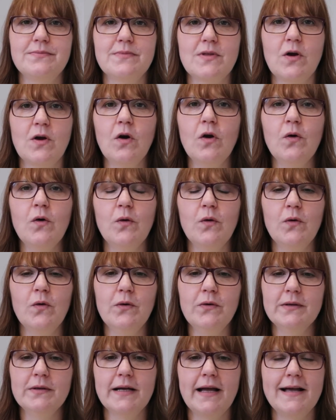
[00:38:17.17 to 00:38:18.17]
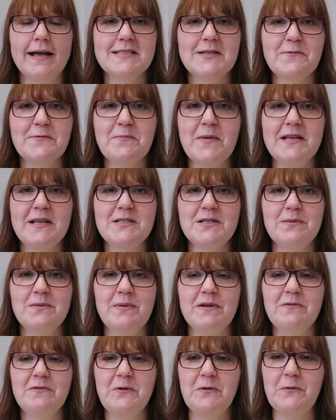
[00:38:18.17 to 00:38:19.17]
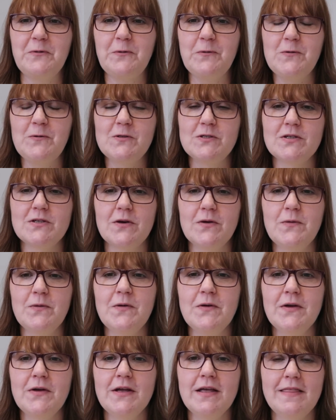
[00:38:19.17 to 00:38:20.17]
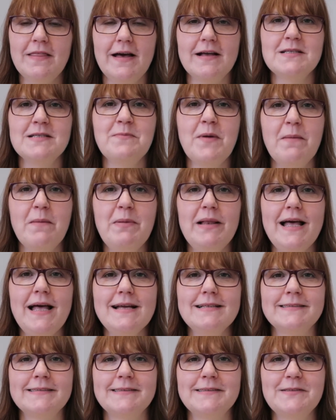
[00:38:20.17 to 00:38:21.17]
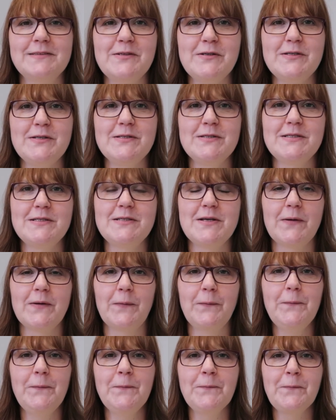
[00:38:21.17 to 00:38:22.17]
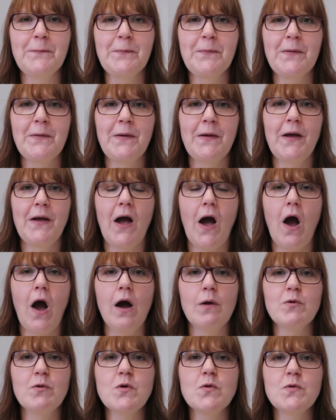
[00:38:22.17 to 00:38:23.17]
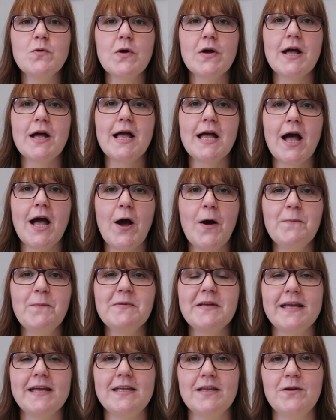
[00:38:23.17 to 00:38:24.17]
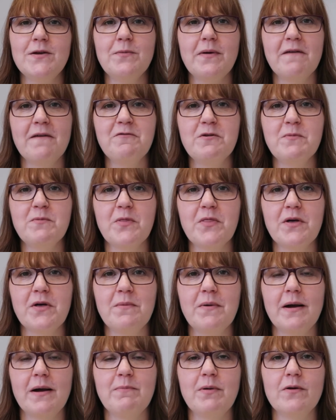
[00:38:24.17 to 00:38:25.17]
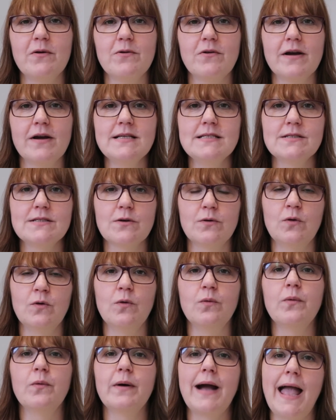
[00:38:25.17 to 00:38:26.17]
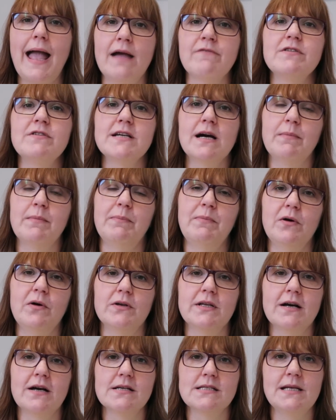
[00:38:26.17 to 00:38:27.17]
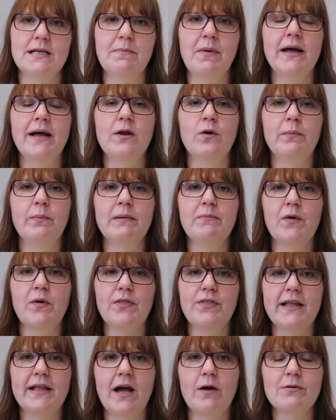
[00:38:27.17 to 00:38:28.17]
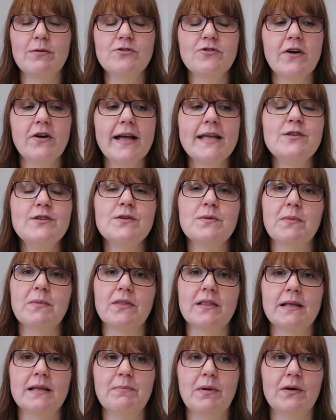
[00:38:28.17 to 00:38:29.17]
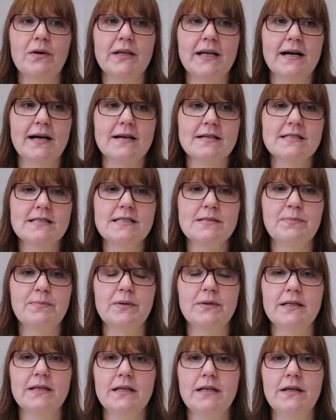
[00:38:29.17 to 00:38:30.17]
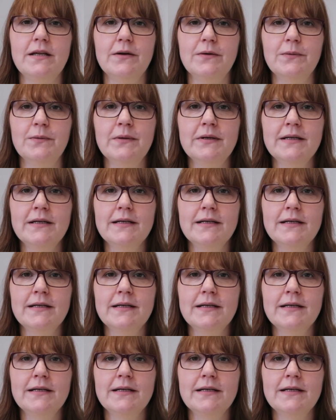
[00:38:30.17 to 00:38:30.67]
galore, as I've mentioned before, so that's my plan. So I will update you every month on my progress, or every time I podcast. It might not be monthly. I will try and do monthly podcasts, but you know,